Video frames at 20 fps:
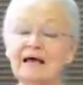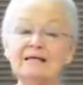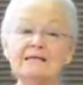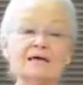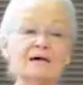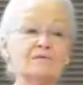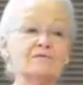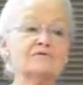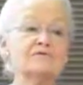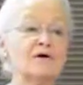
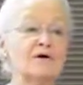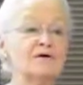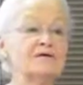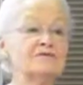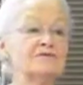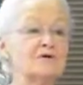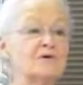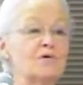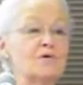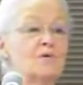There was
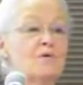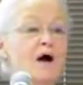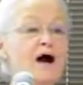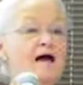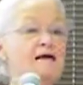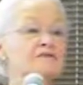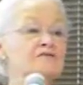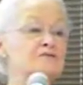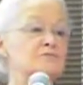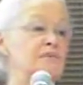also
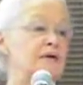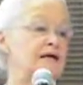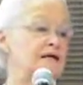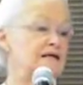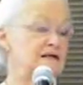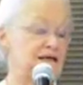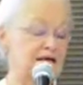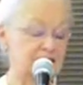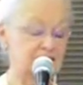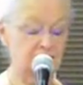wild
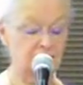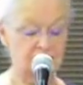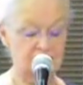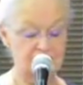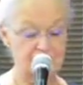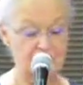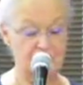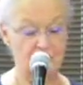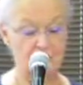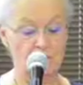speculation
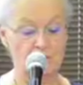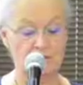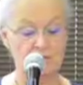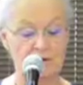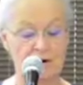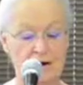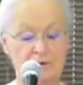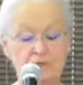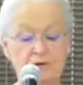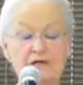about
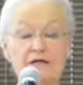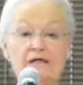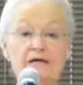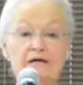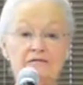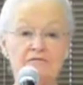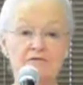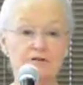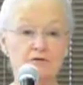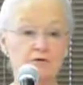whether I would
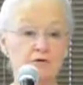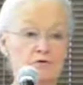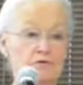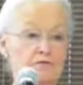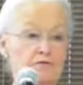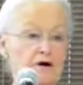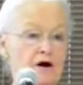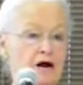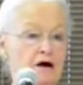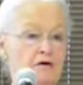live in the
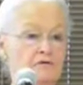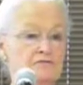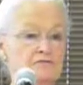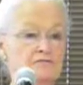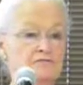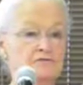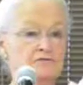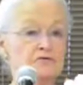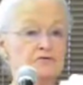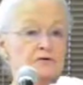Hoover
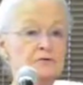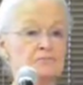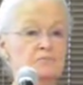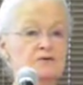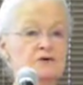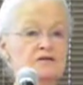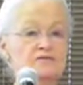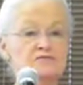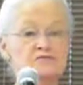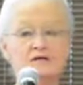House. For some
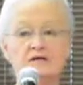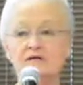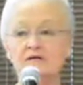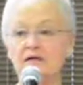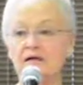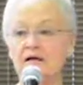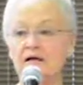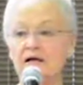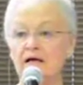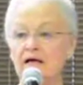reason,
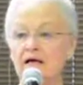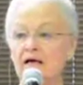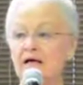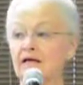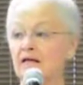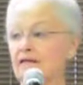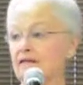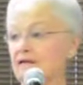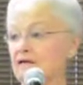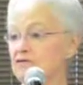
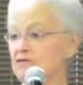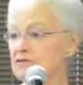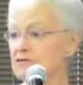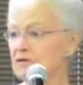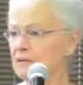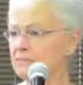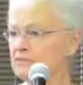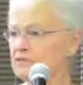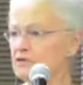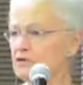the
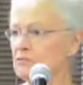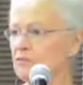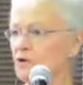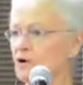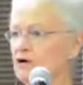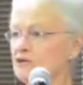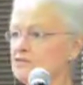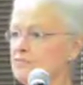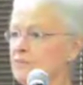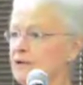assumption
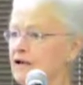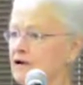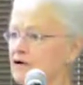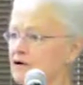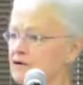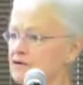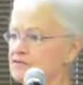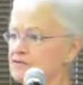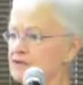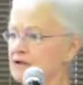was
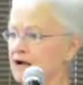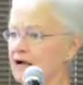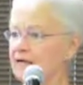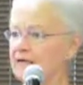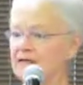because I